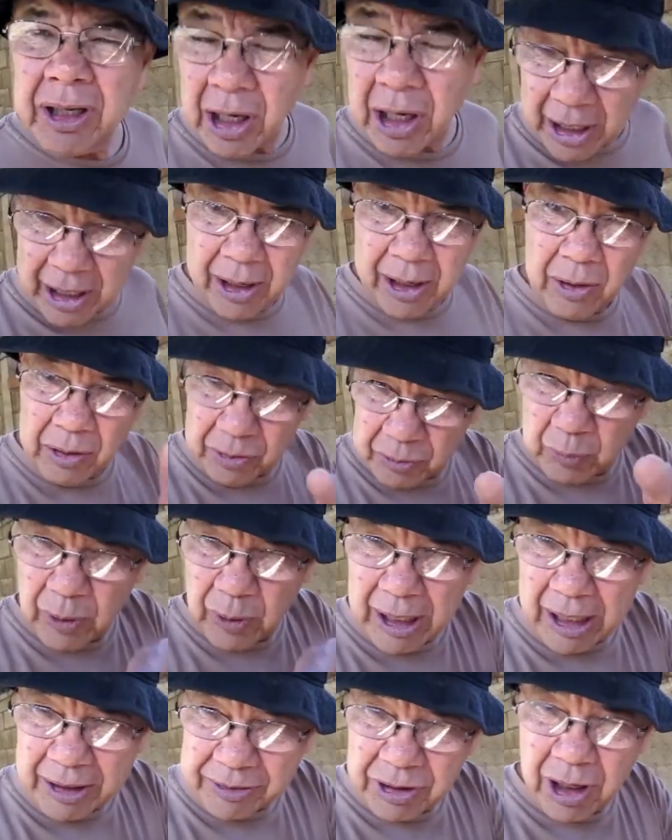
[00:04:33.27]
That's
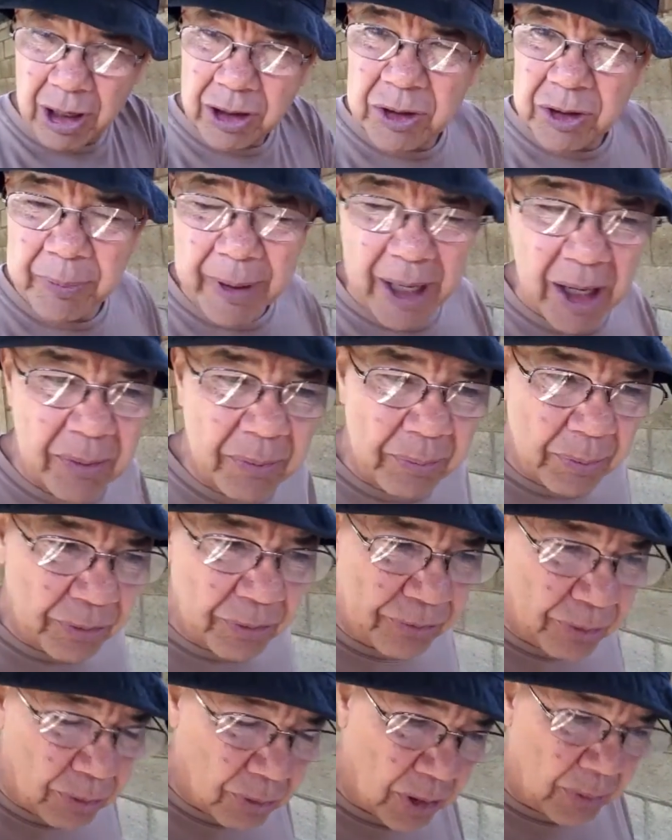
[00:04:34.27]
what I talked about
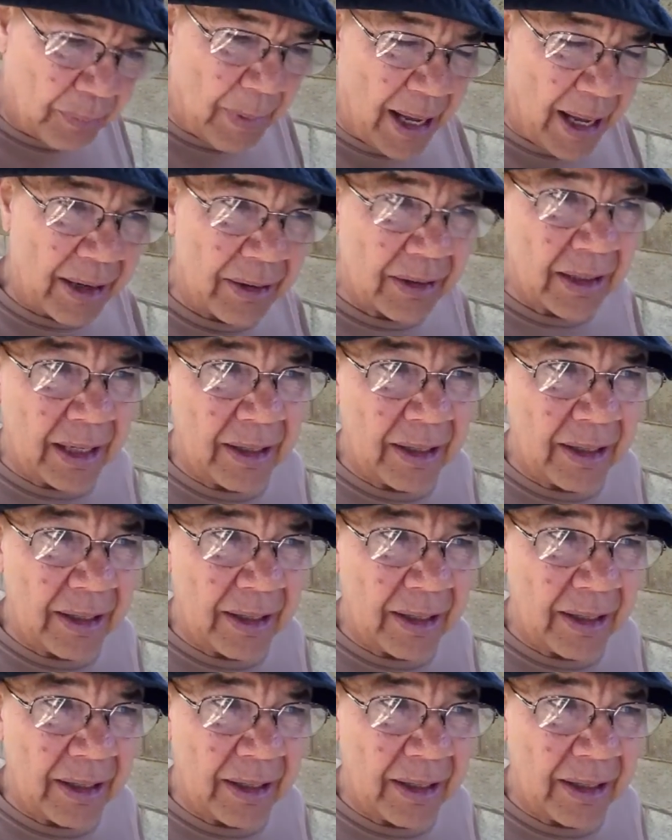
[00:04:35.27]
before, about